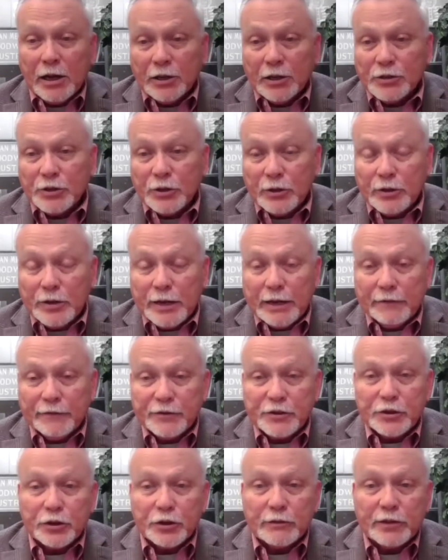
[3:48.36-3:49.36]
I also
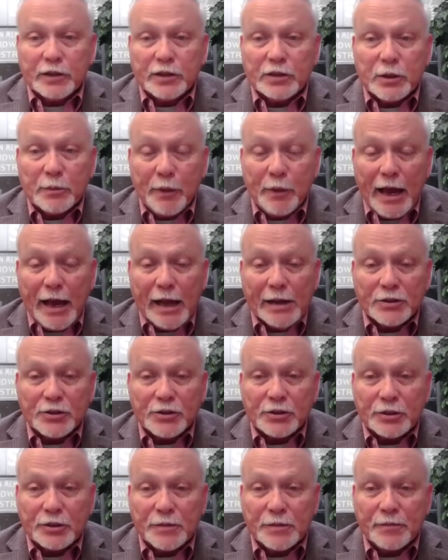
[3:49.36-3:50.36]
have served as a
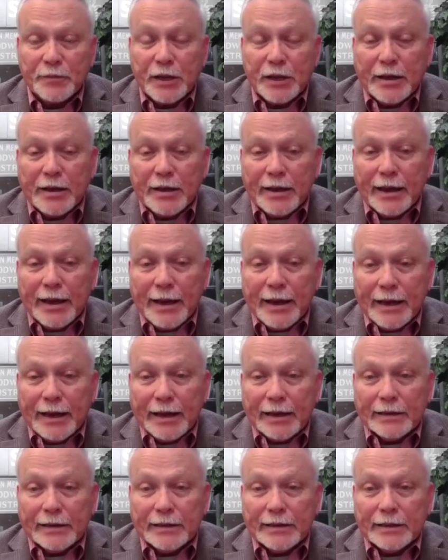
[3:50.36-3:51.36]
pastor,
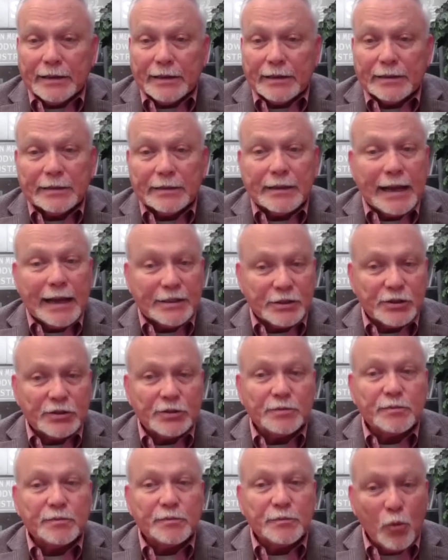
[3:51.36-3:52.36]
and
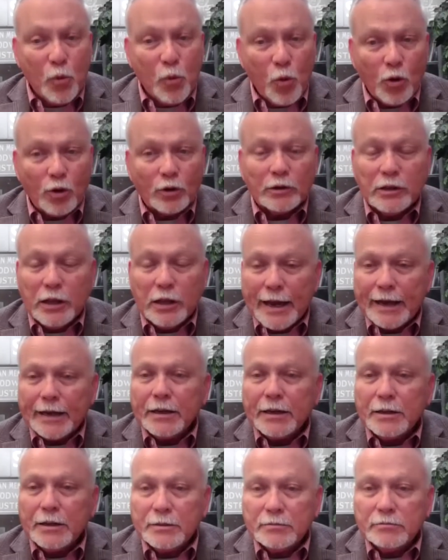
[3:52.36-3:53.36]
that's more
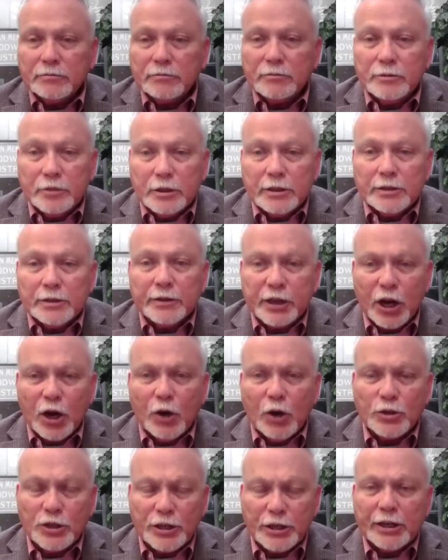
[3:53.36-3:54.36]
like the
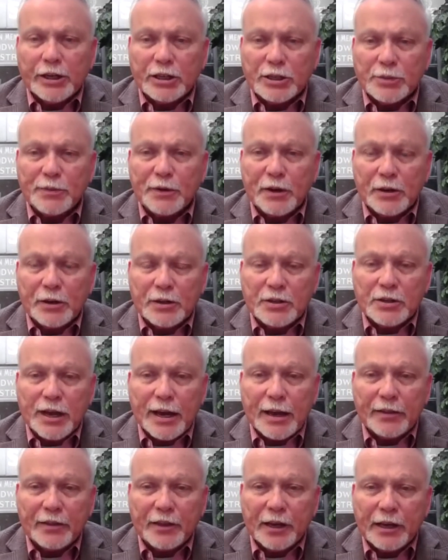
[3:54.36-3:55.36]
coaching
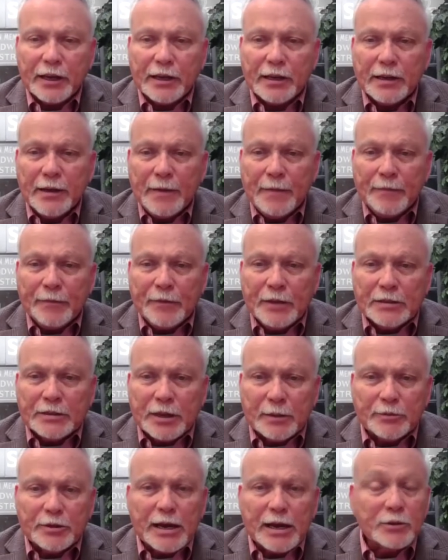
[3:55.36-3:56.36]
experience, I think.
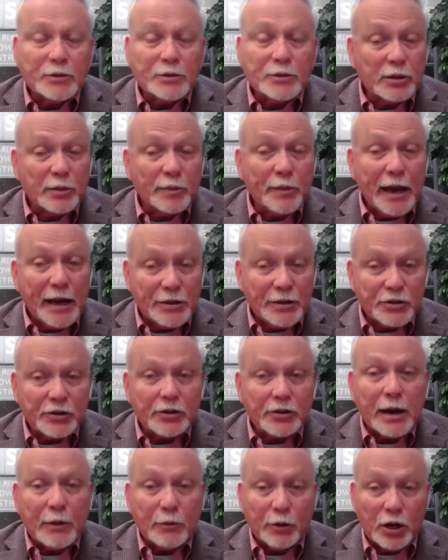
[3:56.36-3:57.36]
Sometimes as a
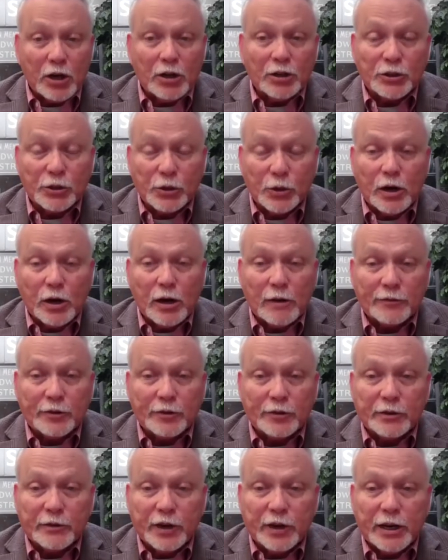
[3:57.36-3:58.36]
pastor, I would also
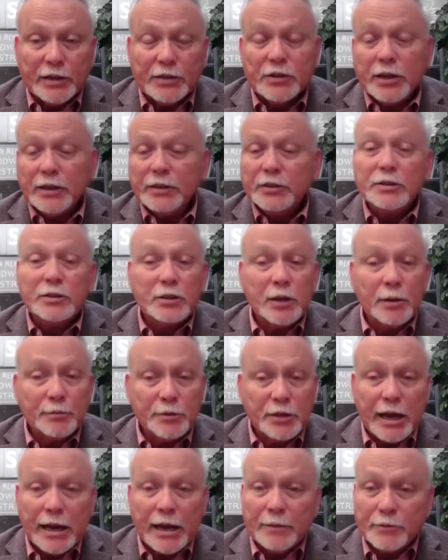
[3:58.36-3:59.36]
offer advice, and
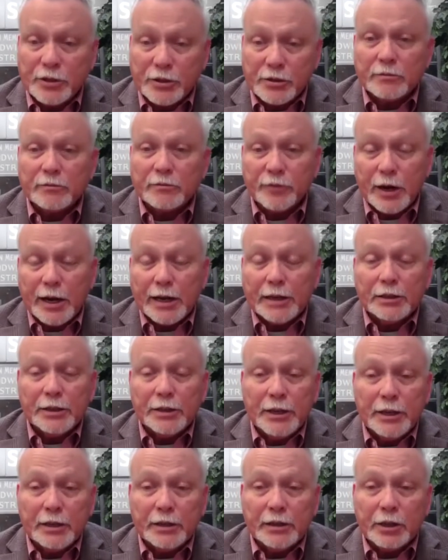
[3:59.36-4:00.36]
sometimes,
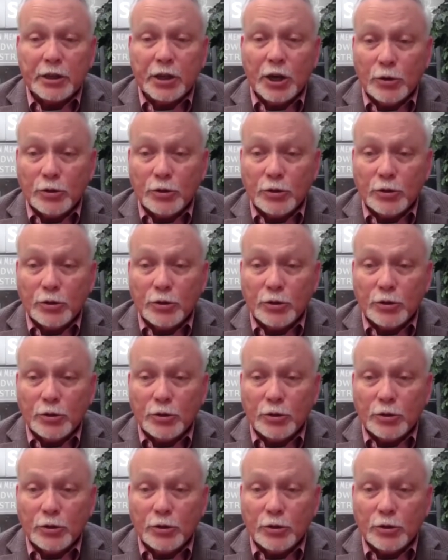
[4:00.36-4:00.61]
frankly, in